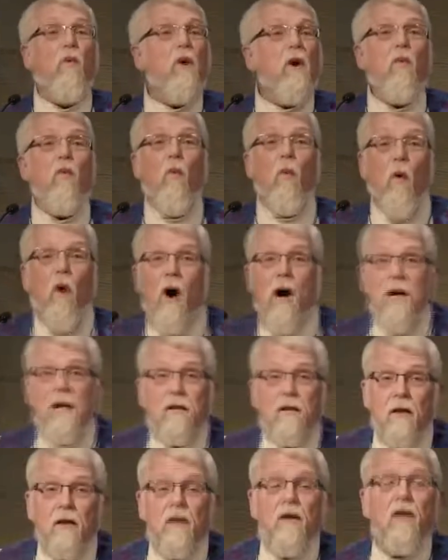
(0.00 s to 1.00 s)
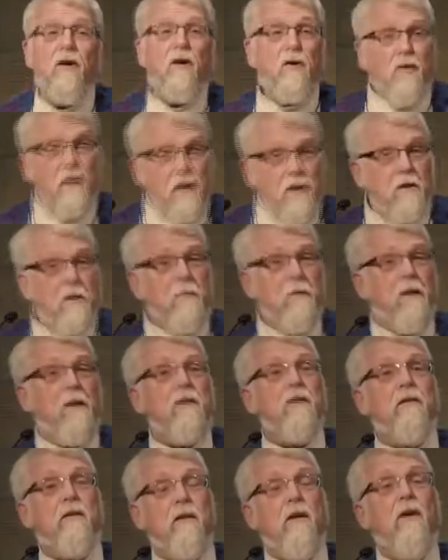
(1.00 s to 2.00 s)
We want
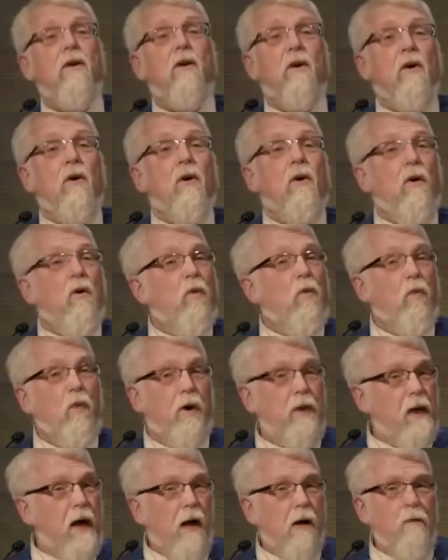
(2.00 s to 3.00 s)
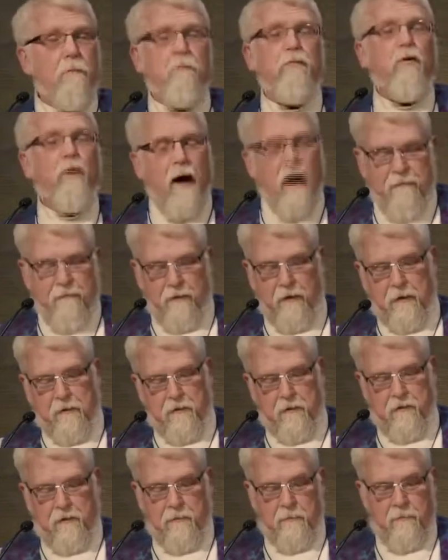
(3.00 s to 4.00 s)
Christmas without
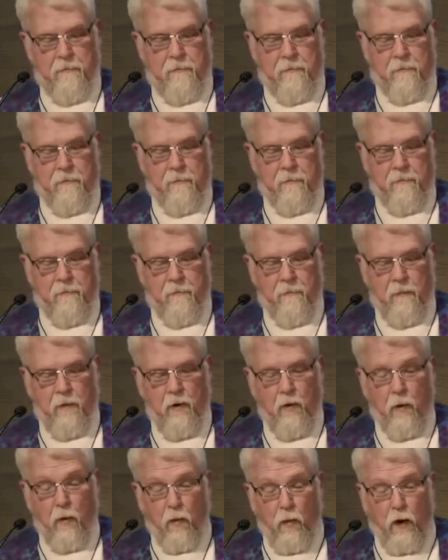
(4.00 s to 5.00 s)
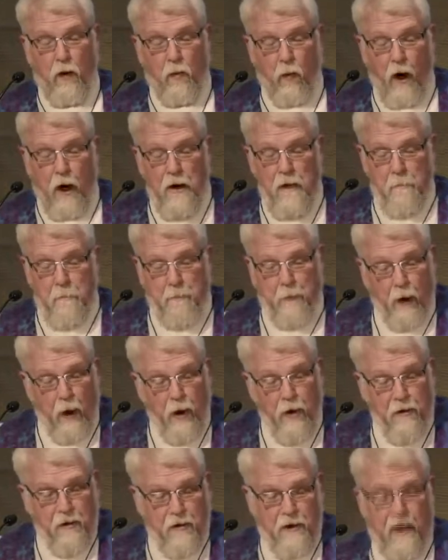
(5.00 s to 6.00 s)
prophets. We want
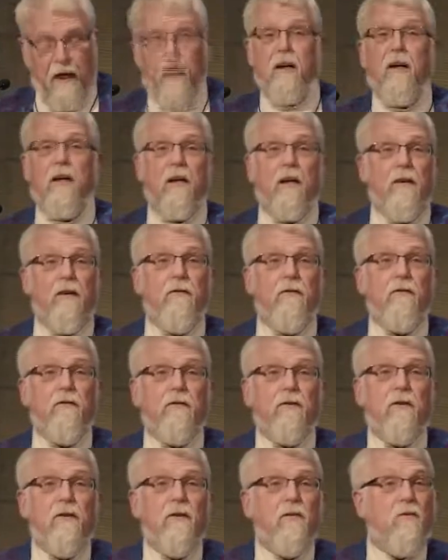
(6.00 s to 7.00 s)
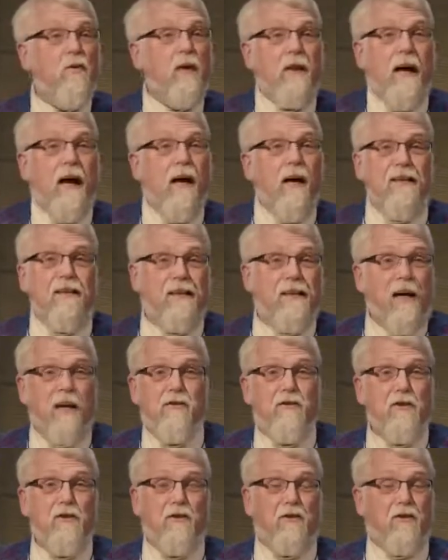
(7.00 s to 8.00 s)
birth narratives without
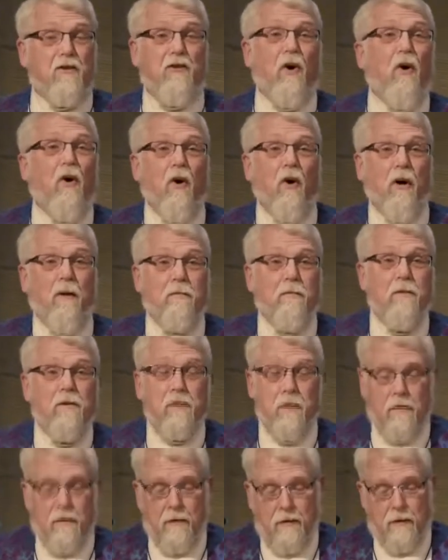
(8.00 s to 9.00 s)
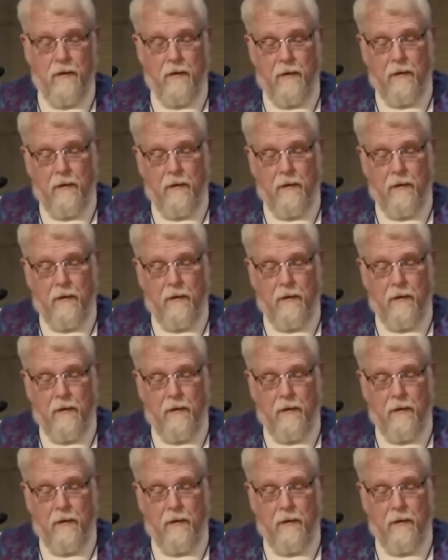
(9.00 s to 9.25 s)
desert storms.